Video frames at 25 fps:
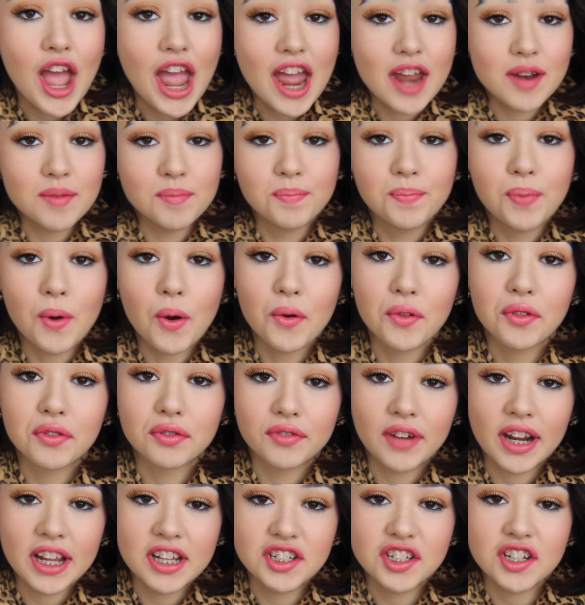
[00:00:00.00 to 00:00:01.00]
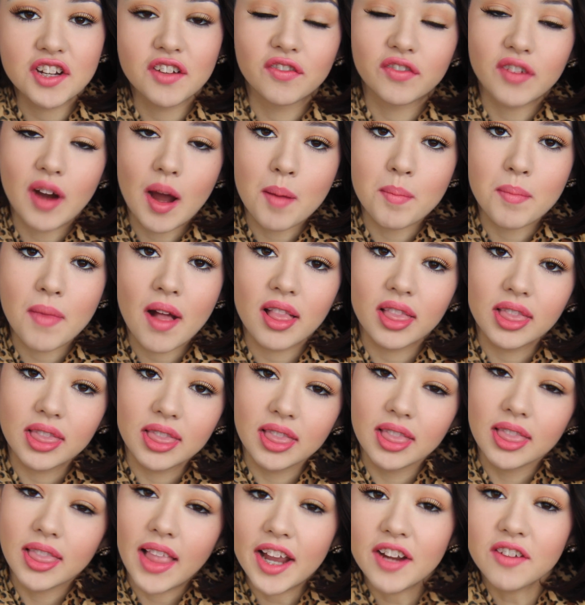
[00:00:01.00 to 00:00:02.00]
and both ranging from
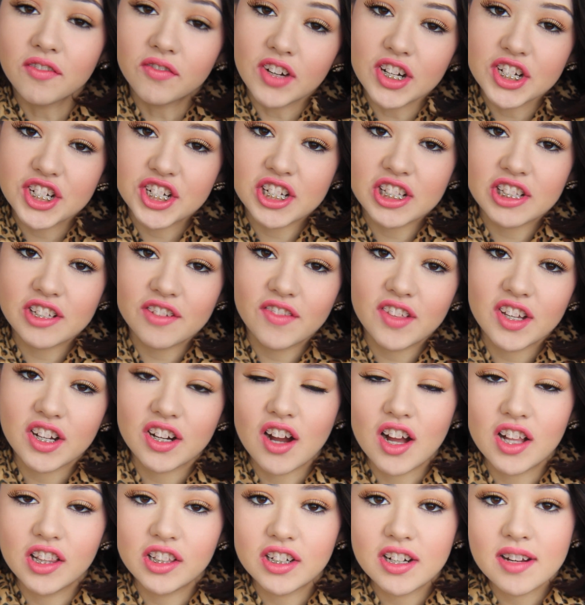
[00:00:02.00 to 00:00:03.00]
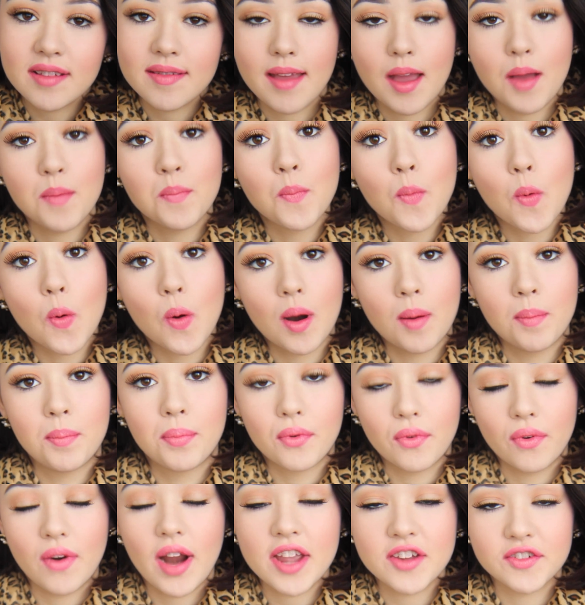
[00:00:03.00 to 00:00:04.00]
light versions of the colors and more
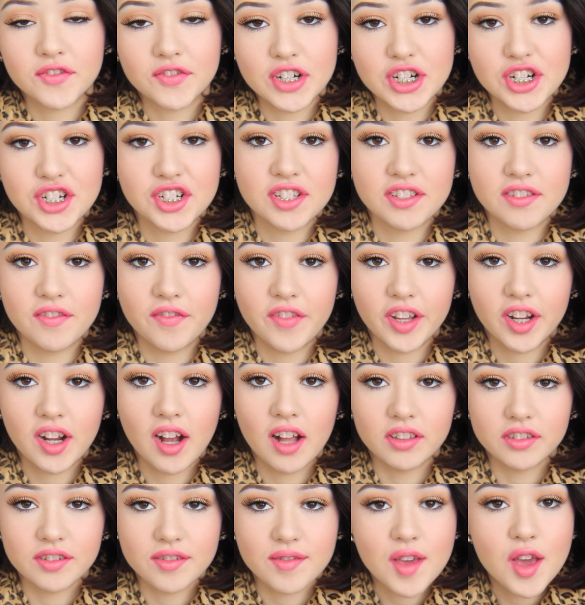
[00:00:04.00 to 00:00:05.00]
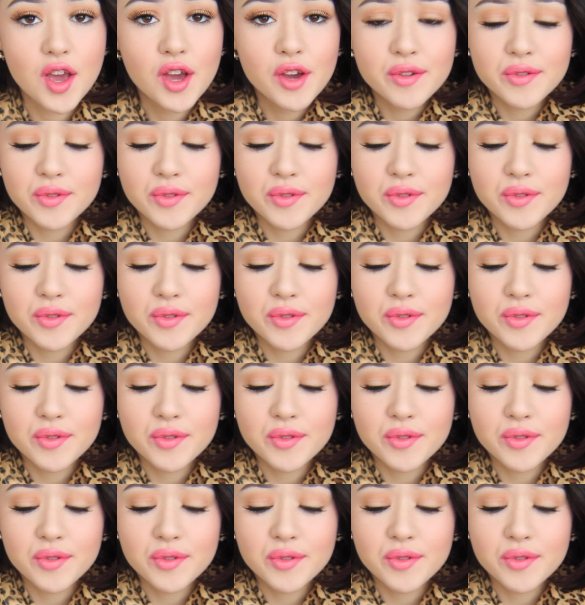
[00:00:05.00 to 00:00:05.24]
bright versions of the colors.